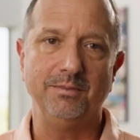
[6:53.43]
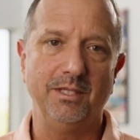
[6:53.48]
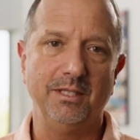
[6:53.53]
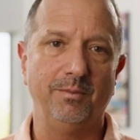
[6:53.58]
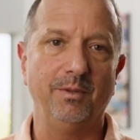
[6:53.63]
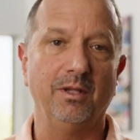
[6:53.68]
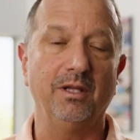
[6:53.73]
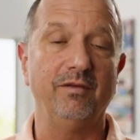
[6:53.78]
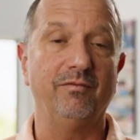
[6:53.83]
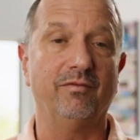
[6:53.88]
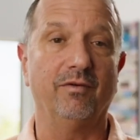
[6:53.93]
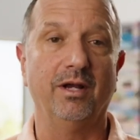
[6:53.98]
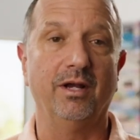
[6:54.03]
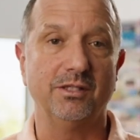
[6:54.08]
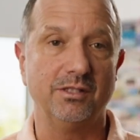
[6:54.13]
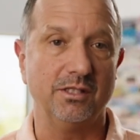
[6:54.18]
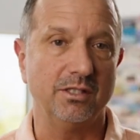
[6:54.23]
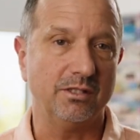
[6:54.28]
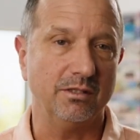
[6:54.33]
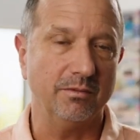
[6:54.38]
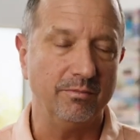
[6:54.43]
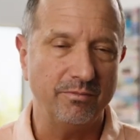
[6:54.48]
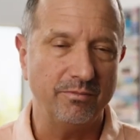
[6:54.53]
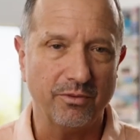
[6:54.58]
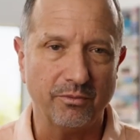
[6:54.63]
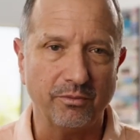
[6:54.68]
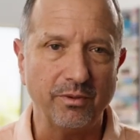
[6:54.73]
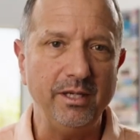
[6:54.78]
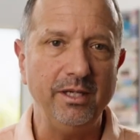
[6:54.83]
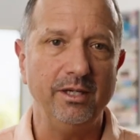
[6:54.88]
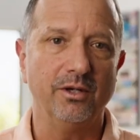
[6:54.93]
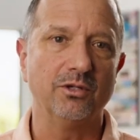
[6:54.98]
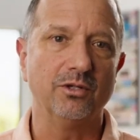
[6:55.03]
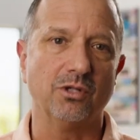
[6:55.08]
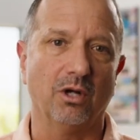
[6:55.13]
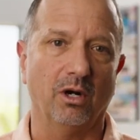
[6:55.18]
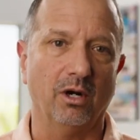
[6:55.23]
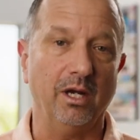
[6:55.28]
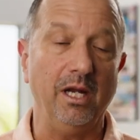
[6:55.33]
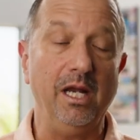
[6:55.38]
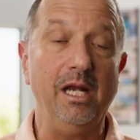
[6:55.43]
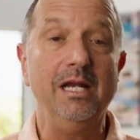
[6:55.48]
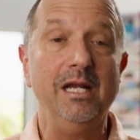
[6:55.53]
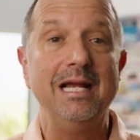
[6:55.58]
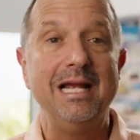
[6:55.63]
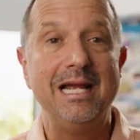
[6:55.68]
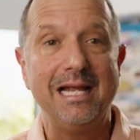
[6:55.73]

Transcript: Typically for us, it's a 3-year target,